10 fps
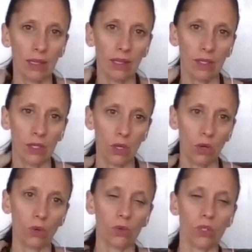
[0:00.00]

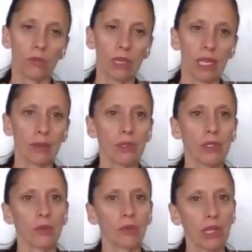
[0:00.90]
So to be able to
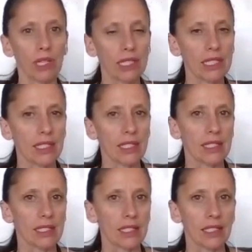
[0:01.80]
bring these things
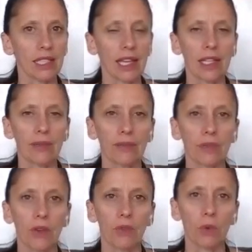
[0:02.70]
into the light
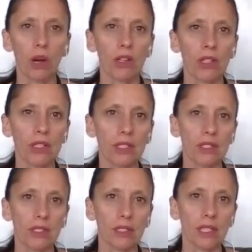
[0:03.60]
of awareness
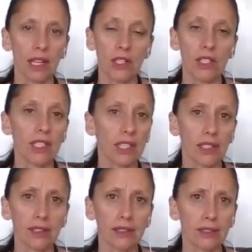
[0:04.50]
can actually
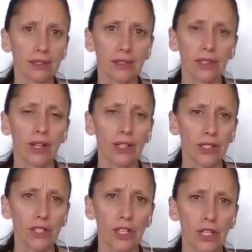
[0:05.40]
heal
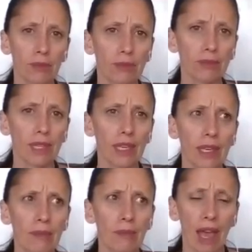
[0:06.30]
long-term
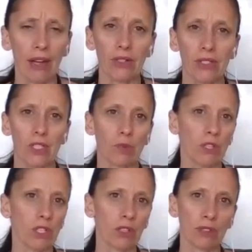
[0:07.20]
patterns,
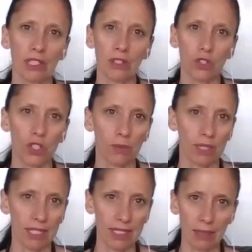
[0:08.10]
especially in relationships.
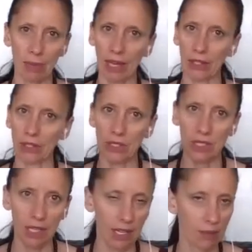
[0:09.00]
I see patterns
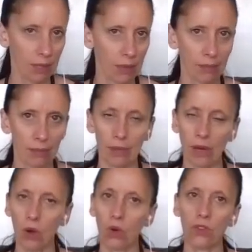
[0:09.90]
that come up
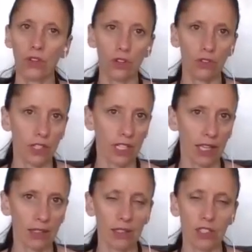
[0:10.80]
over and over
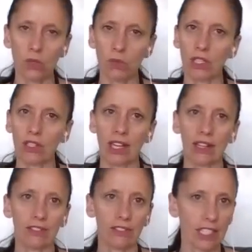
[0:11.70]
again. Just when you kind of
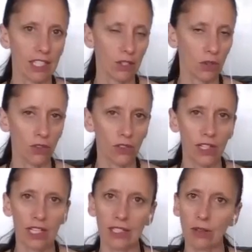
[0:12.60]
think you're over
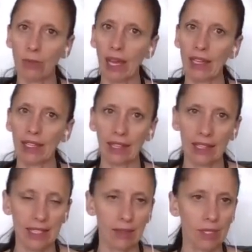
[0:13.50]
it, you're back in that
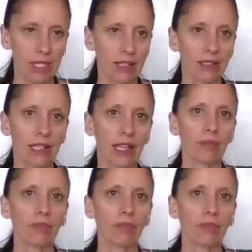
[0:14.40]
same cycle again.